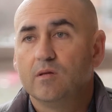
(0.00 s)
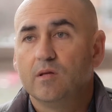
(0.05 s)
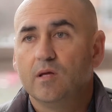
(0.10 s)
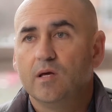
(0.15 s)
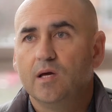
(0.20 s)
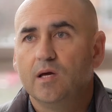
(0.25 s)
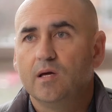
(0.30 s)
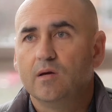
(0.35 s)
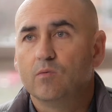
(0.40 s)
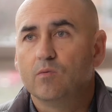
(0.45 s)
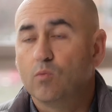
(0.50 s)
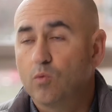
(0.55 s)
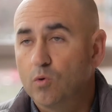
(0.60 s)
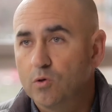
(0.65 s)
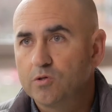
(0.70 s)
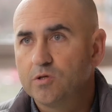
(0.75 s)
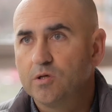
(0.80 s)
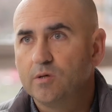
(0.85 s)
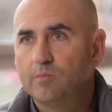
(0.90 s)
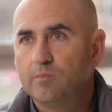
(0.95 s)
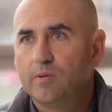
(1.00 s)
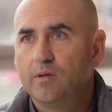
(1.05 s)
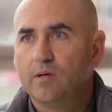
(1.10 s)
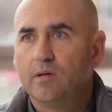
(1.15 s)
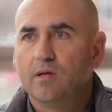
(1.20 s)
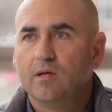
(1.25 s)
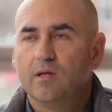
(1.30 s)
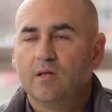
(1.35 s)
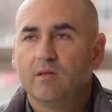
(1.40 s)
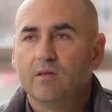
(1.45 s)
they worship,
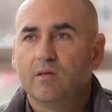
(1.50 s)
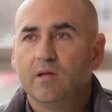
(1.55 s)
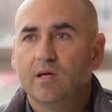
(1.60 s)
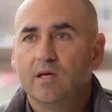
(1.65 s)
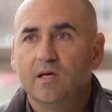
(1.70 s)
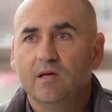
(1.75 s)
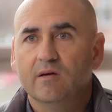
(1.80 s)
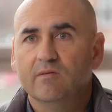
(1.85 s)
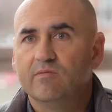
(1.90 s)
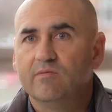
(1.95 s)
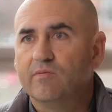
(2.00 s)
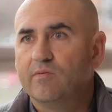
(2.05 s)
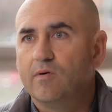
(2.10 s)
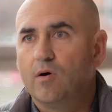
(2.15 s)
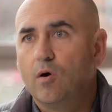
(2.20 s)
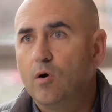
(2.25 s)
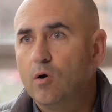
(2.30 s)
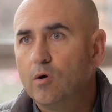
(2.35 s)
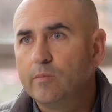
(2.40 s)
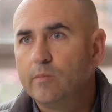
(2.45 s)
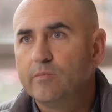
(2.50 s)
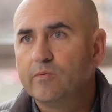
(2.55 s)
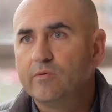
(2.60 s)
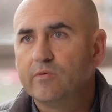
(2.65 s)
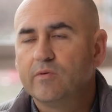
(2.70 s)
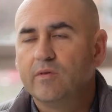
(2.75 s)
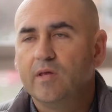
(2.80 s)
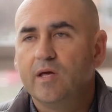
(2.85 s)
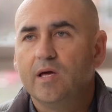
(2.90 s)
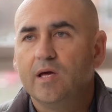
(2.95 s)
they give
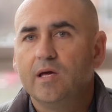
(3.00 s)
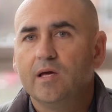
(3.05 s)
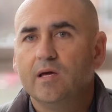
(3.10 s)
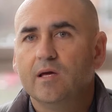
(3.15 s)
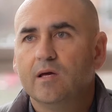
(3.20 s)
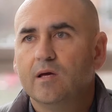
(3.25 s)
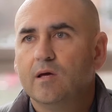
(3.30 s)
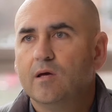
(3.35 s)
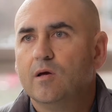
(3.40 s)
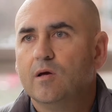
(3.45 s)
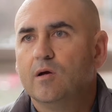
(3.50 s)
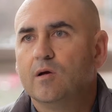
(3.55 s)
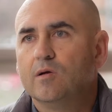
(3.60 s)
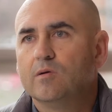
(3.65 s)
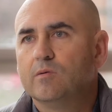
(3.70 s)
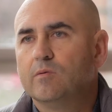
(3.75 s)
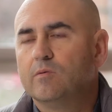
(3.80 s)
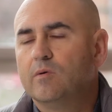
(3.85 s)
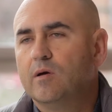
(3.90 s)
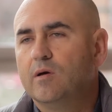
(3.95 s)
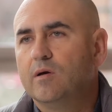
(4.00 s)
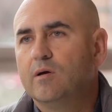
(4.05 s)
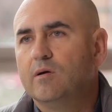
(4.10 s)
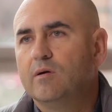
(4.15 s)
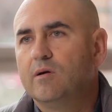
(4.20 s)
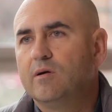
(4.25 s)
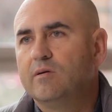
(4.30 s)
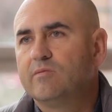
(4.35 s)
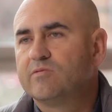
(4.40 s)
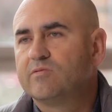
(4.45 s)
alms, they
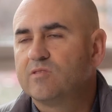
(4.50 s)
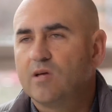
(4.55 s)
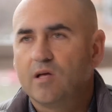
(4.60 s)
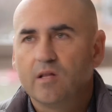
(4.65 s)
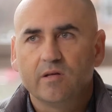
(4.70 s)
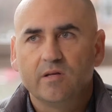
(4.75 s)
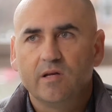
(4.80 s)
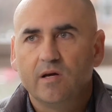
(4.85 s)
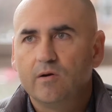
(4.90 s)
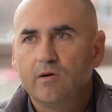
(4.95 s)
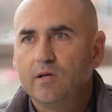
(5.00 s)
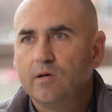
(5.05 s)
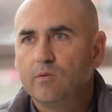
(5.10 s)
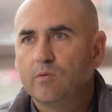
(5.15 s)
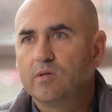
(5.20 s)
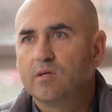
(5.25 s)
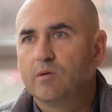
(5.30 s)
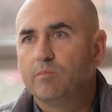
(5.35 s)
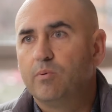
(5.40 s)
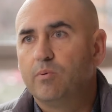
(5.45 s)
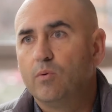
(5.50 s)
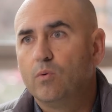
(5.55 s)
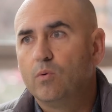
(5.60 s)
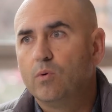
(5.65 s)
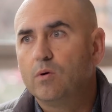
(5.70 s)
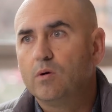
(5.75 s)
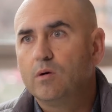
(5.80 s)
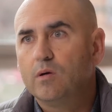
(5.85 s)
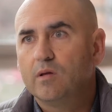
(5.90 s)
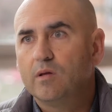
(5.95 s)
have solidarity with the
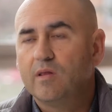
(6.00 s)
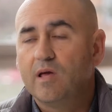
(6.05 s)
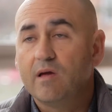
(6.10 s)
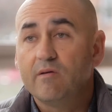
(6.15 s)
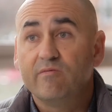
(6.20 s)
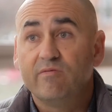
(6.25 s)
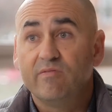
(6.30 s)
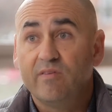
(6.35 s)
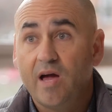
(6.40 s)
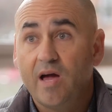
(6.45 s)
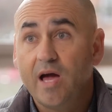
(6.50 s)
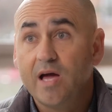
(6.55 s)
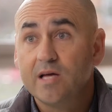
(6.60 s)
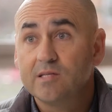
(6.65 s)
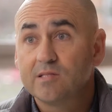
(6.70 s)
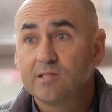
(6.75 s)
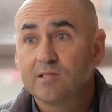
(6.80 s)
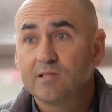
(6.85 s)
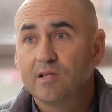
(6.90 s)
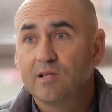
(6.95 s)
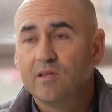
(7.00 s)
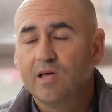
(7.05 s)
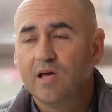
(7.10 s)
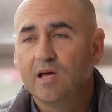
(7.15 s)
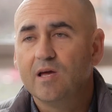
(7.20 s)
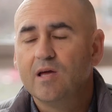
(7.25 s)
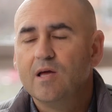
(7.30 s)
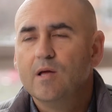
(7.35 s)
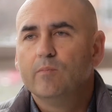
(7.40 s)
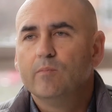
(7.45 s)
poor, they fast.
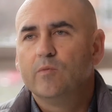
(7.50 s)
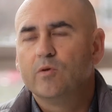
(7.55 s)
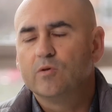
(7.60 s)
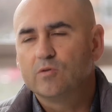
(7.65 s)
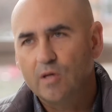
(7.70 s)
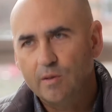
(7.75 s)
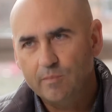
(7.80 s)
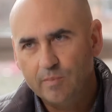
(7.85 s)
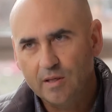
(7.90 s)
As I